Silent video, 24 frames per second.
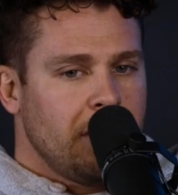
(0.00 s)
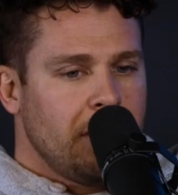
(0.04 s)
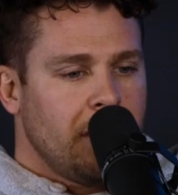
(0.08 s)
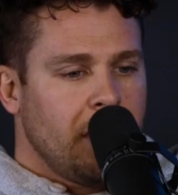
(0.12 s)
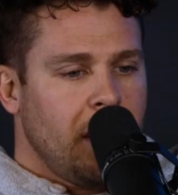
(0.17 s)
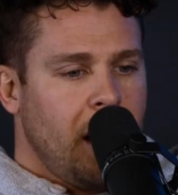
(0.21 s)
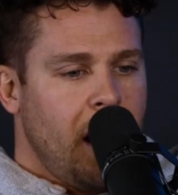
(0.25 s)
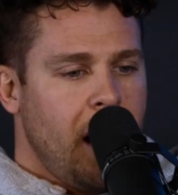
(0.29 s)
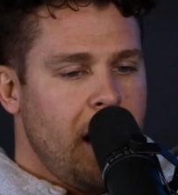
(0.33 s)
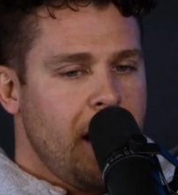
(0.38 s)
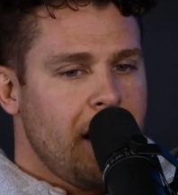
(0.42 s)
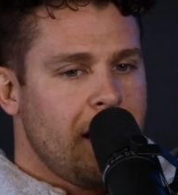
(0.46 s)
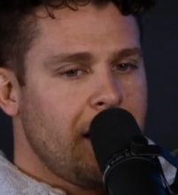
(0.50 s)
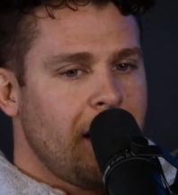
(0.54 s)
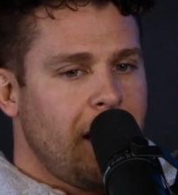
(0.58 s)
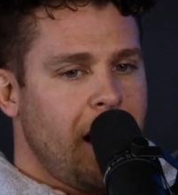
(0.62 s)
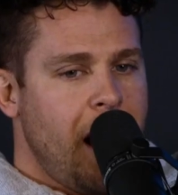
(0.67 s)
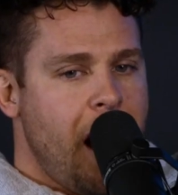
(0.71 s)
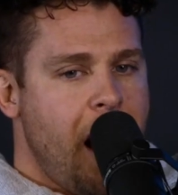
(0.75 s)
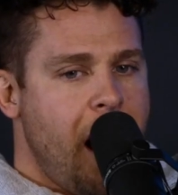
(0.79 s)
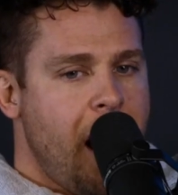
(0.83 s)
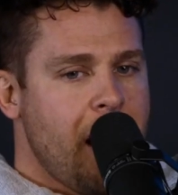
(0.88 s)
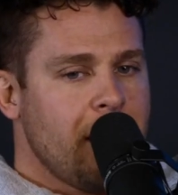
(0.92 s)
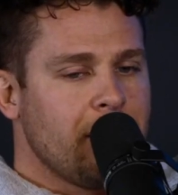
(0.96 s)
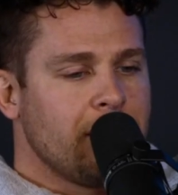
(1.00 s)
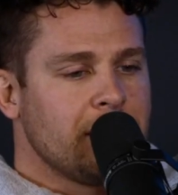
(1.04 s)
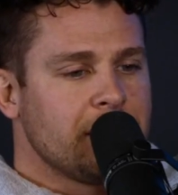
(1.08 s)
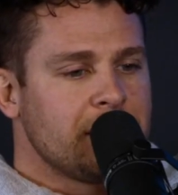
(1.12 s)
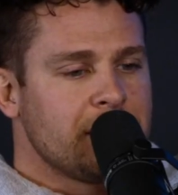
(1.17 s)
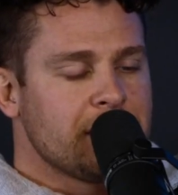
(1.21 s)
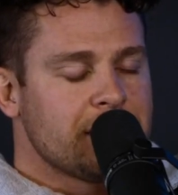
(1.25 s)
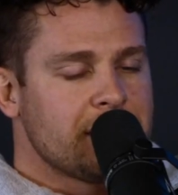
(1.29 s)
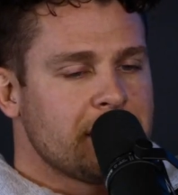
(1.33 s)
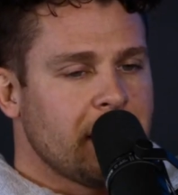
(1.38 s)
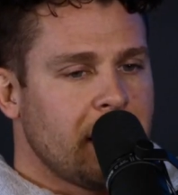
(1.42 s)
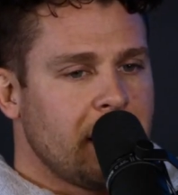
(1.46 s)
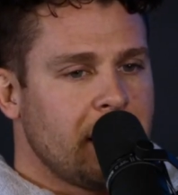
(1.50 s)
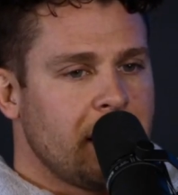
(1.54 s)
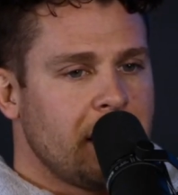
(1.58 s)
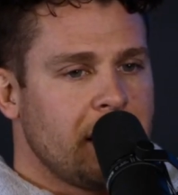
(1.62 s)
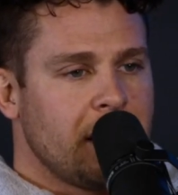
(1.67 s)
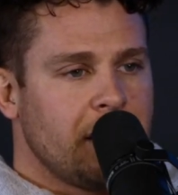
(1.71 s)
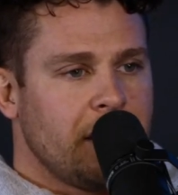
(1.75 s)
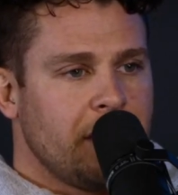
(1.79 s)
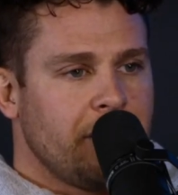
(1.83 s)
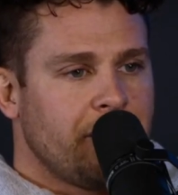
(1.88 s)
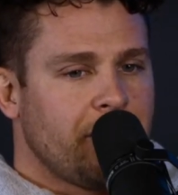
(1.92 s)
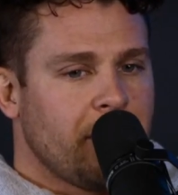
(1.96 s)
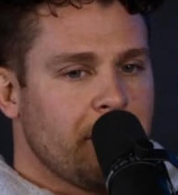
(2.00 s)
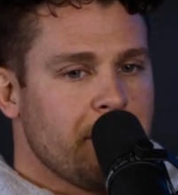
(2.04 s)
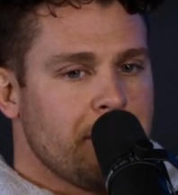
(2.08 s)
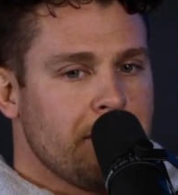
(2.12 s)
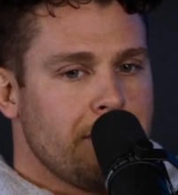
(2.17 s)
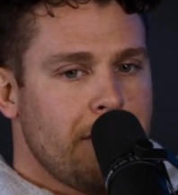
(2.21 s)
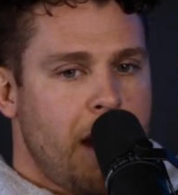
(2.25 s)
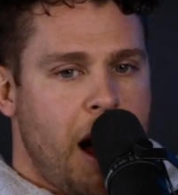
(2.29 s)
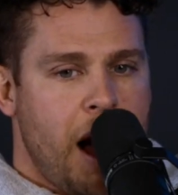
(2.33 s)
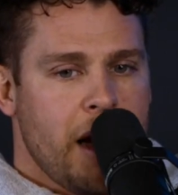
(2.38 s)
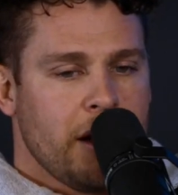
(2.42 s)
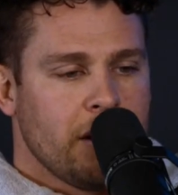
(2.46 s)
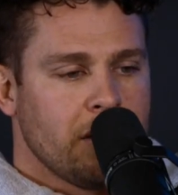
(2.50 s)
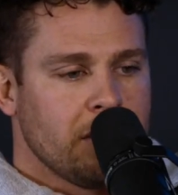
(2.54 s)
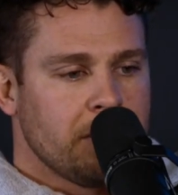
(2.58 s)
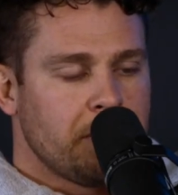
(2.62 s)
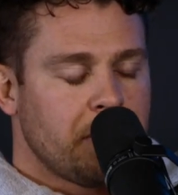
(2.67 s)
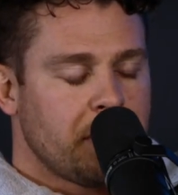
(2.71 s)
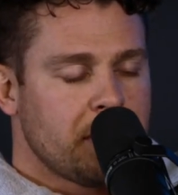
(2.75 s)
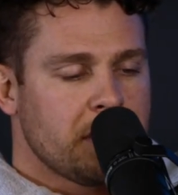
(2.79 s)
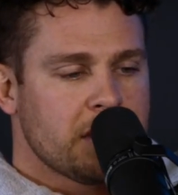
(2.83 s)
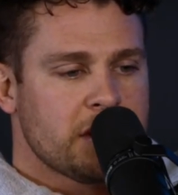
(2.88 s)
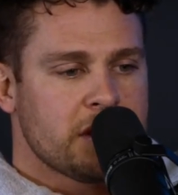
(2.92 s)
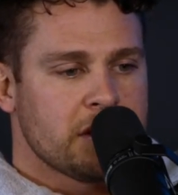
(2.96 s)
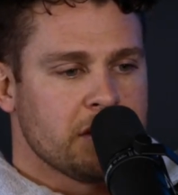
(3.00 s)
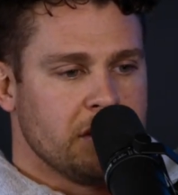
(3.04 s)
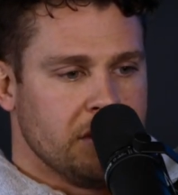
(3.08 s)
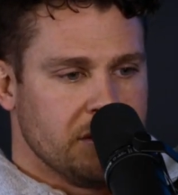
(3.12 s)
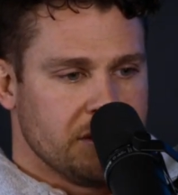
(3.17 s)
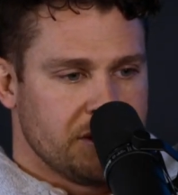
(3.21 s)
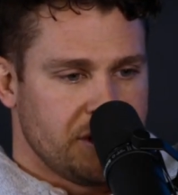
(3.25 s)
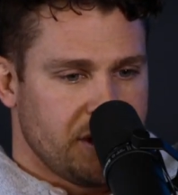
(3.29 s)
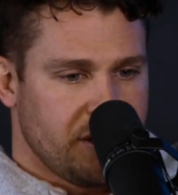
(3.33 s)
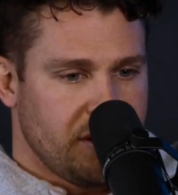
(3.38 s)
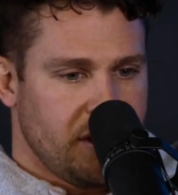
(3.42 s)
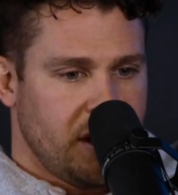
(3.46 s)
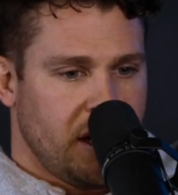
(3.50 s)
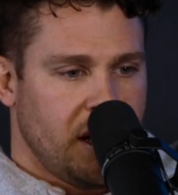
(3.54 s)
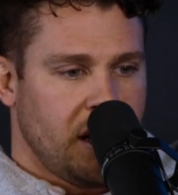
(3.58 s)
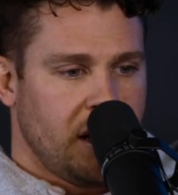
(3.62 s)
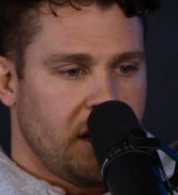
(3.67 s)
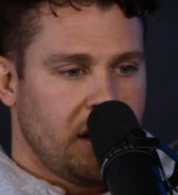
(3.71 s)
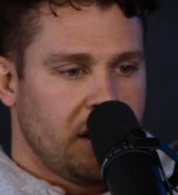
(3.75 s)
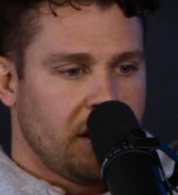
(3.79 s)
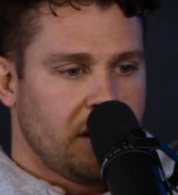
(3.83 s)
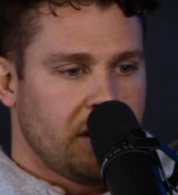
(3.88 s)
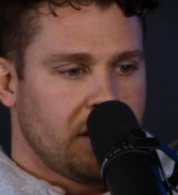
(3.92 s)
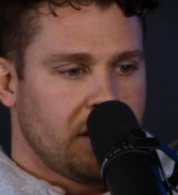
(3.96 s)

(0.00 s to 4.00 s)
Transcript: I would just say from my own personal journey,